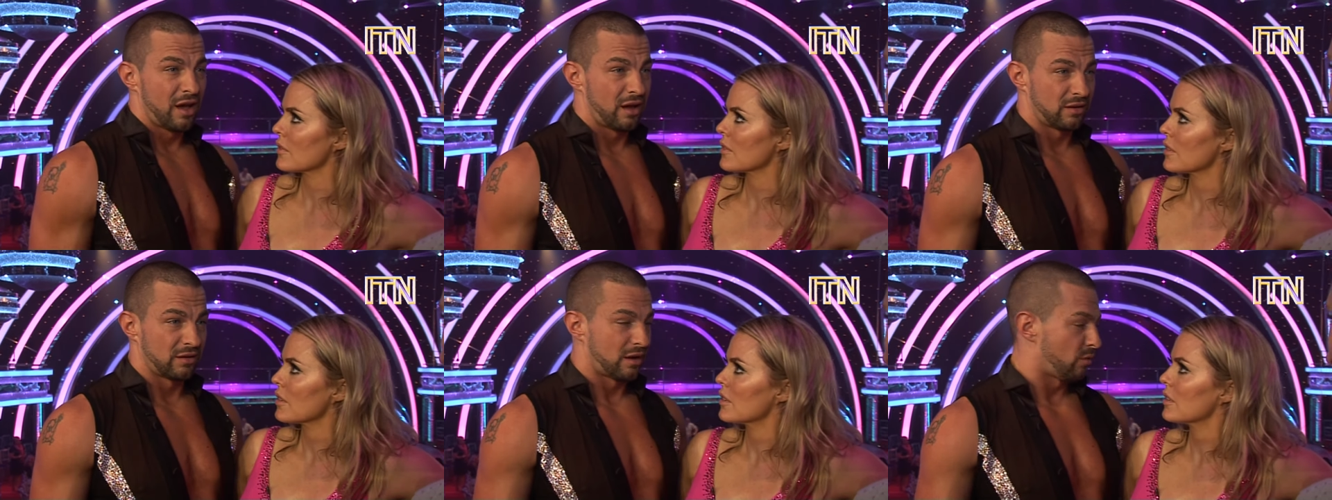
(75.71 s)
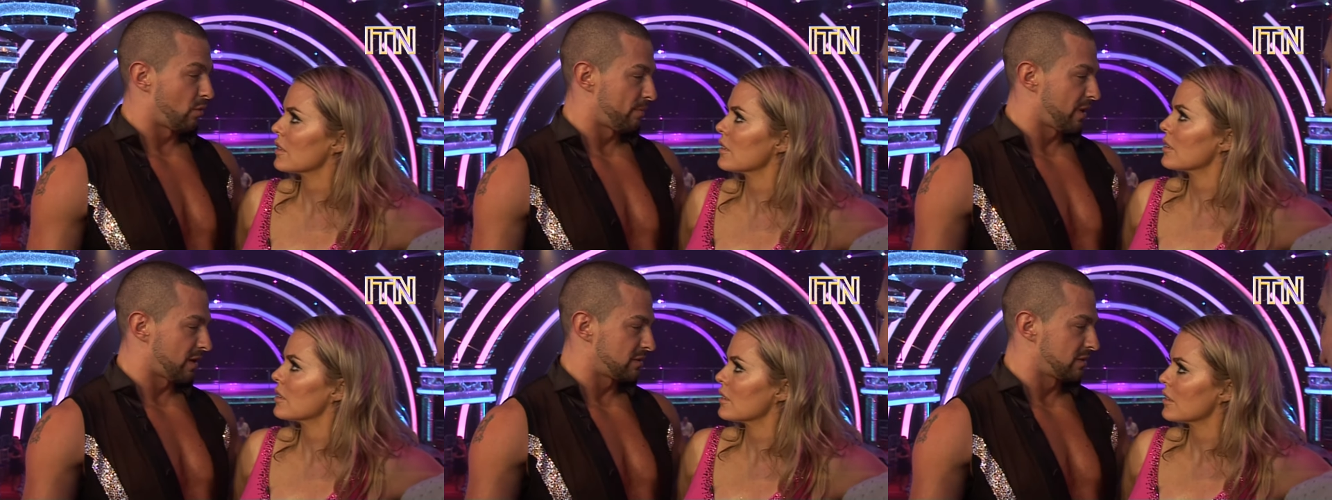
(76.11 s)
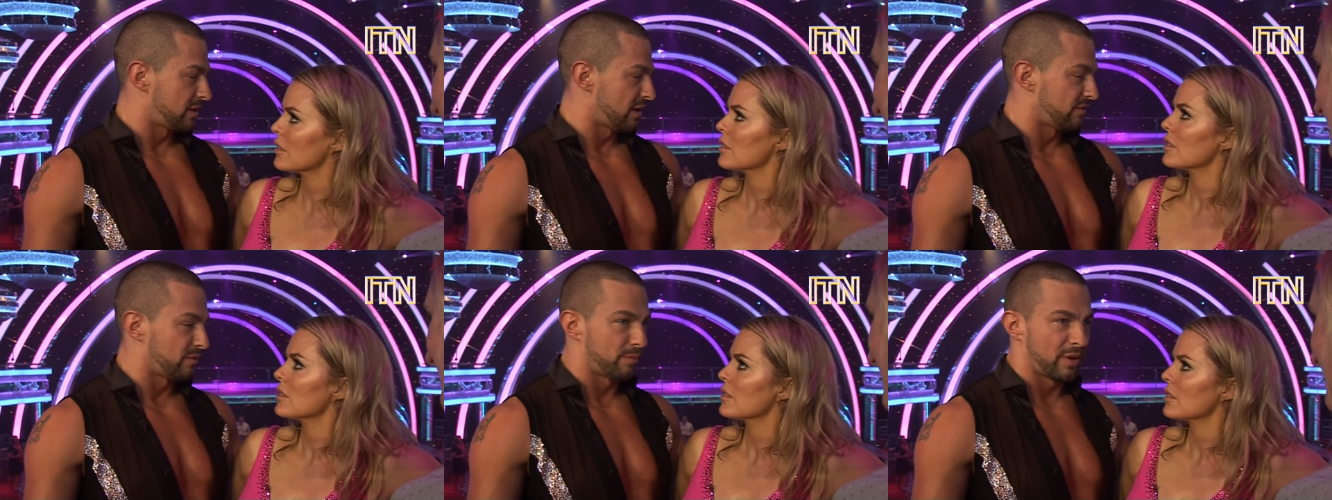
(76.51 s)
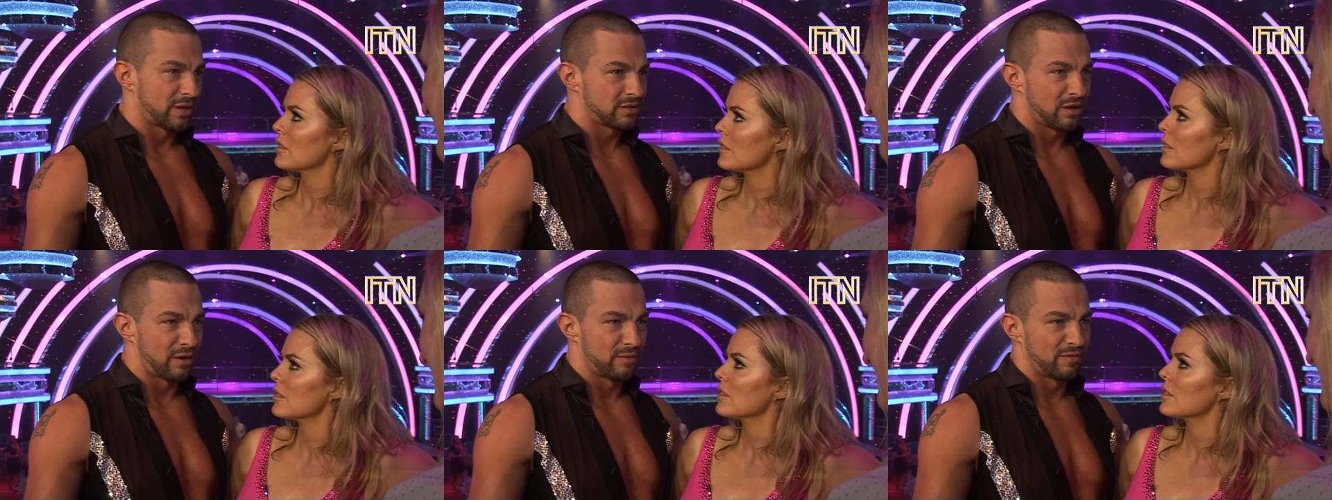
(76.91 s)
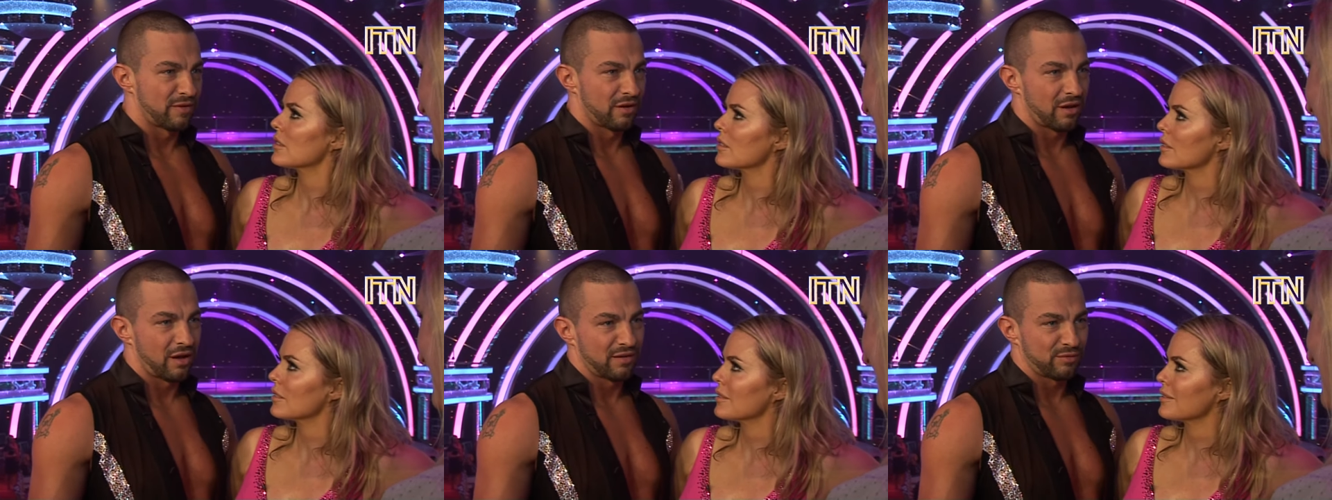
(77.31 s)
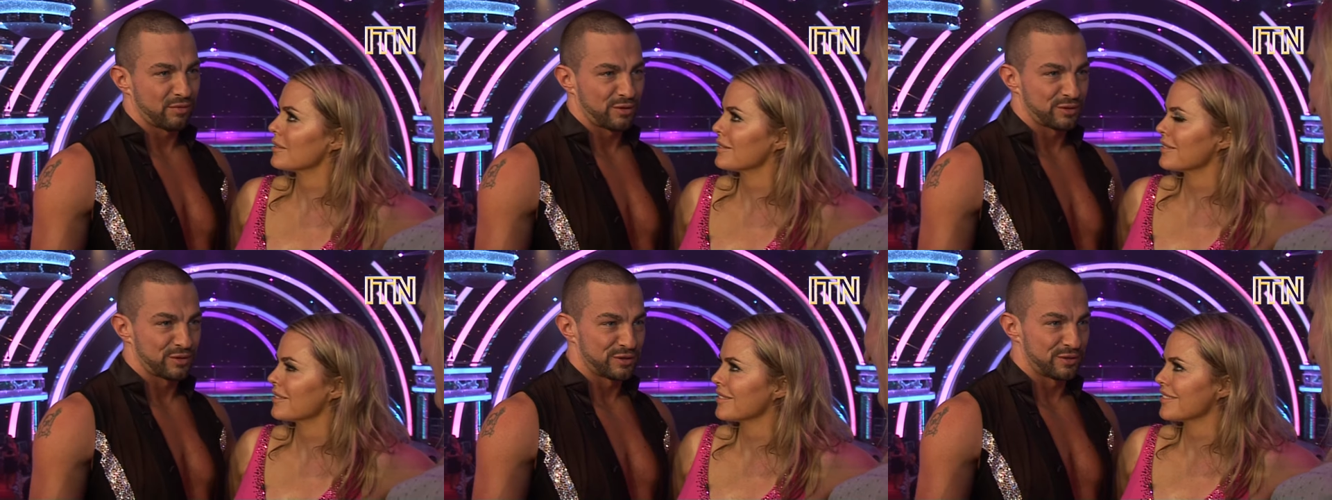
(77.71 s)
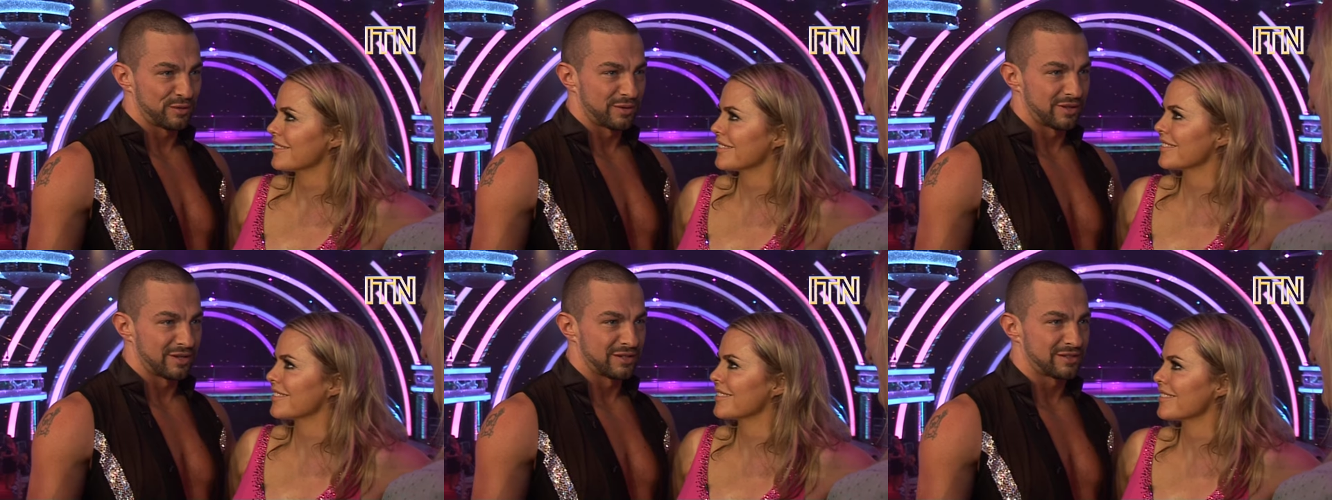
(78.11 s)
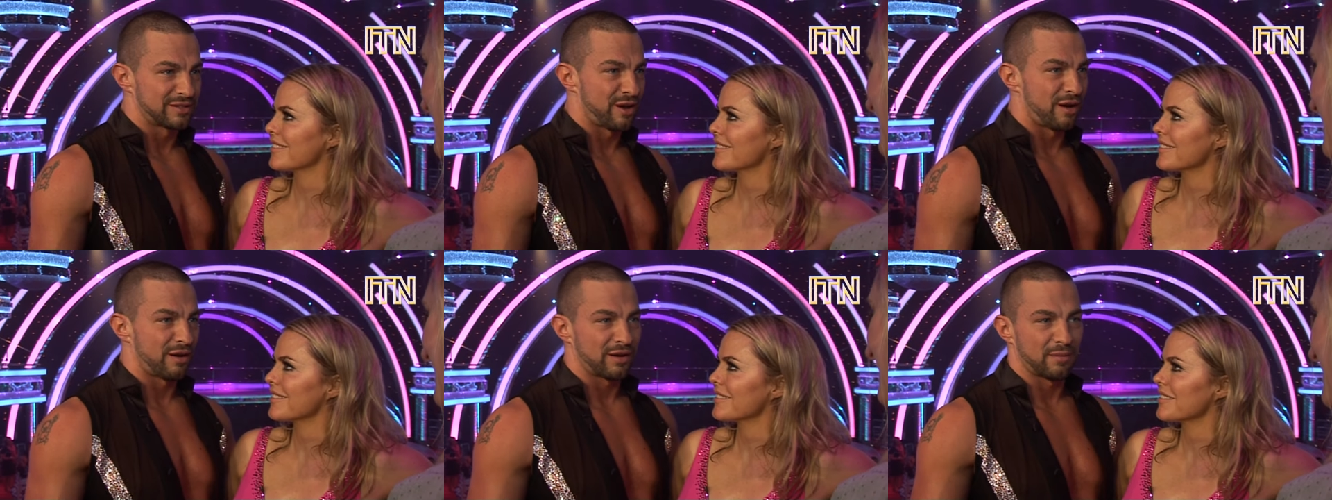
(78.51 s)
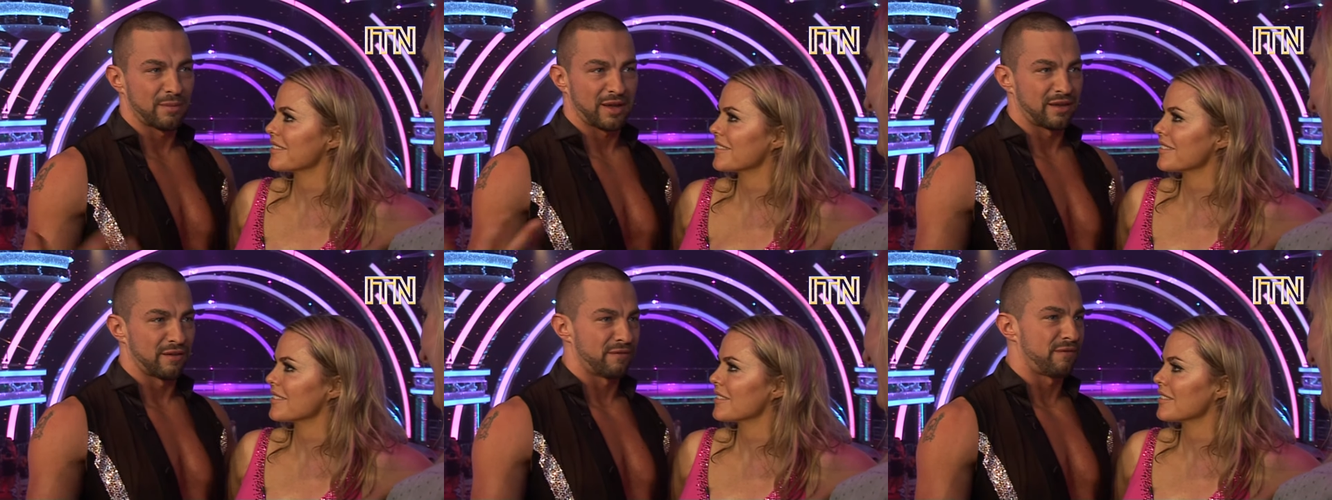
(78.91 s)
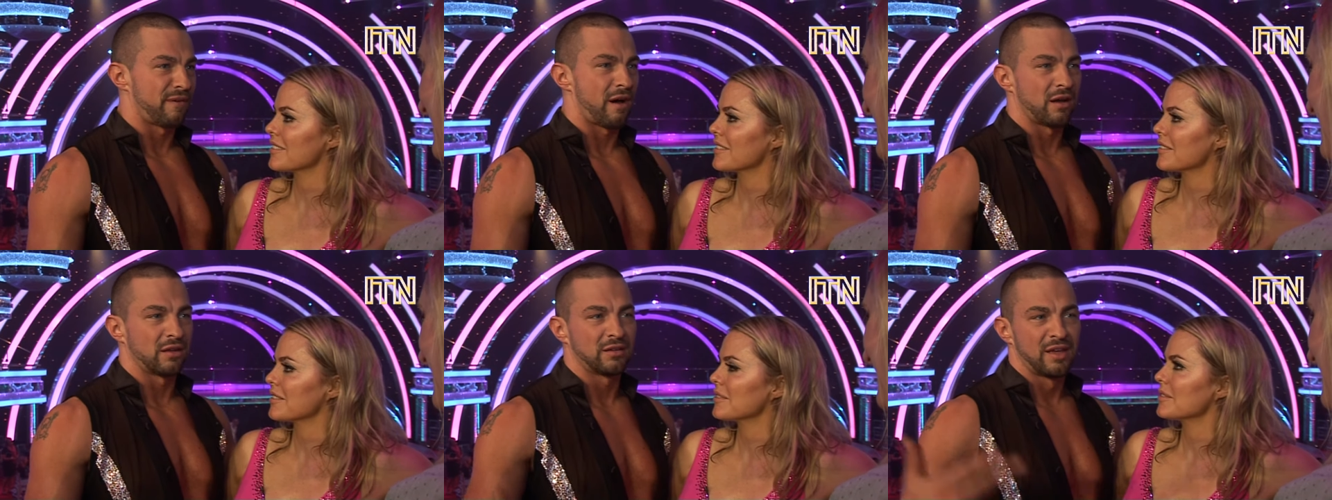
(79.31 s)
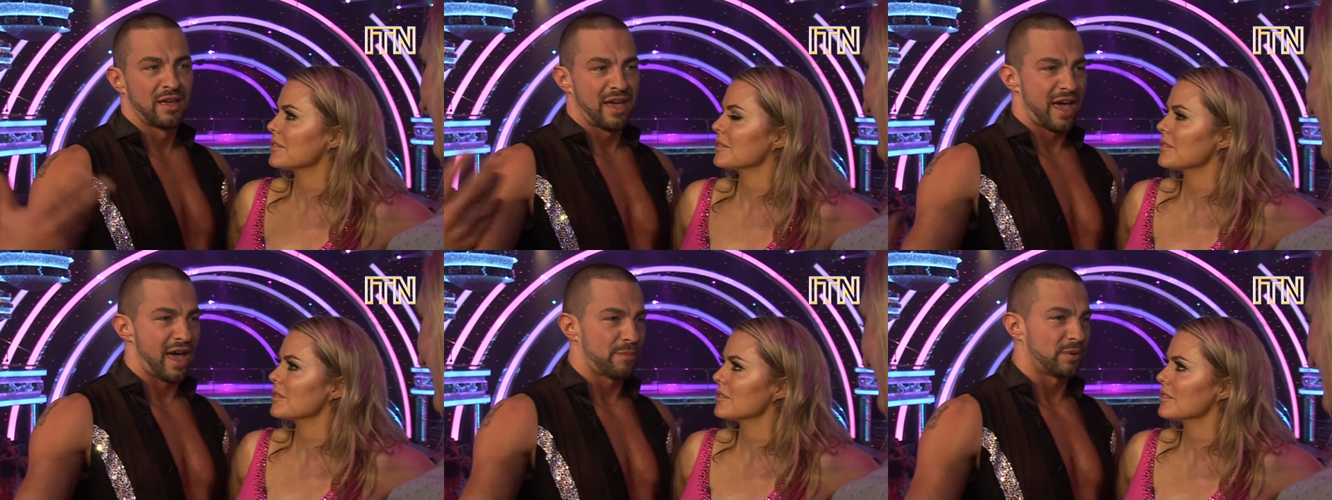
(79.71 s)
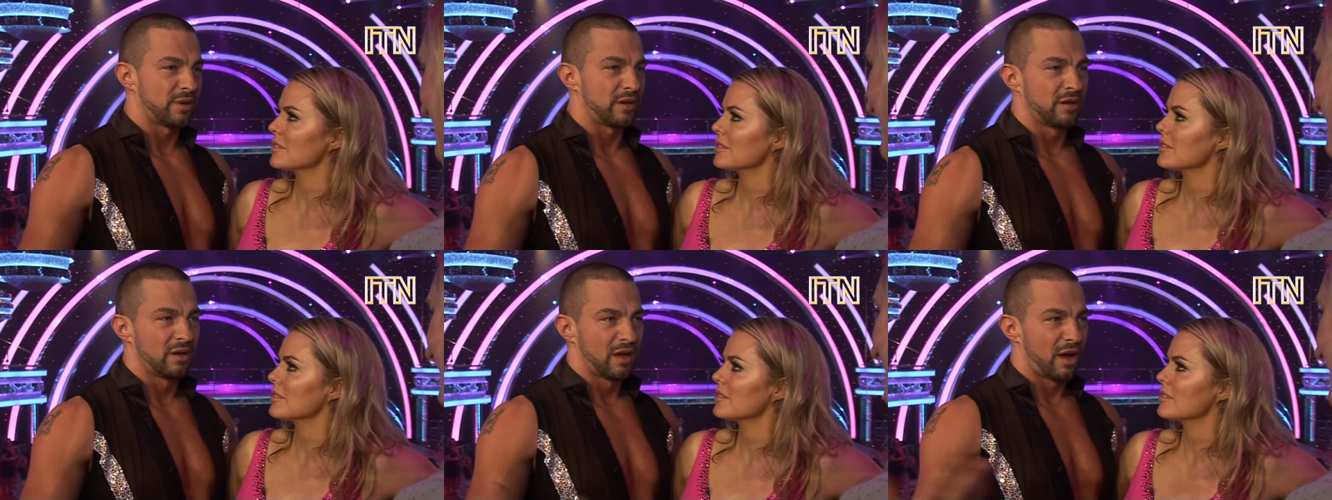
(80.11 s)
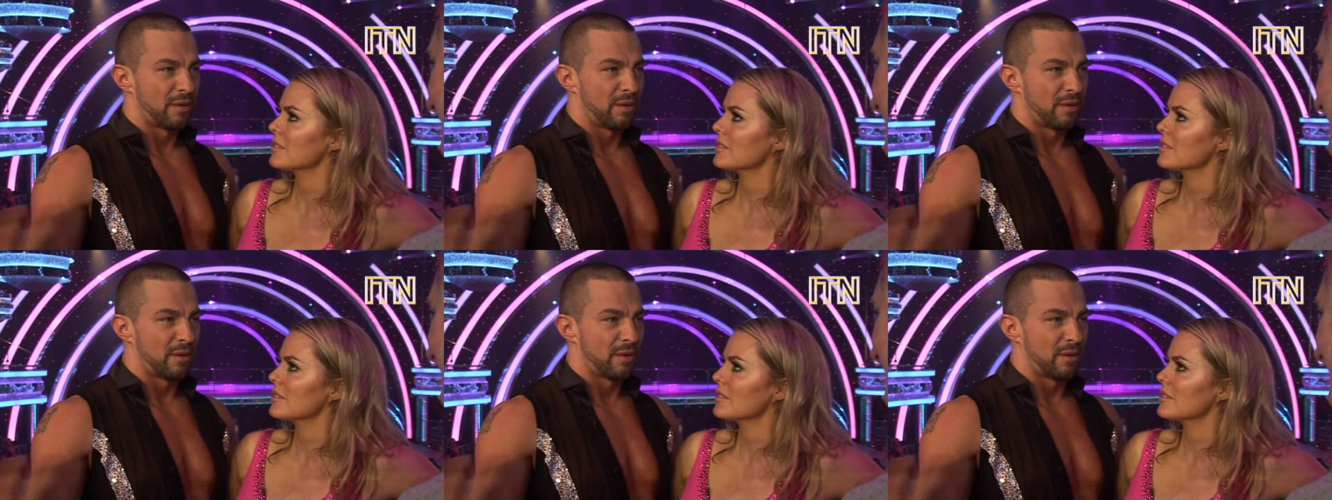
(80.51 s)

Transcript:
Speaker 1: and I want Patsy to have the best time of her life while she's doing this, so I'm going to make it fun, happy.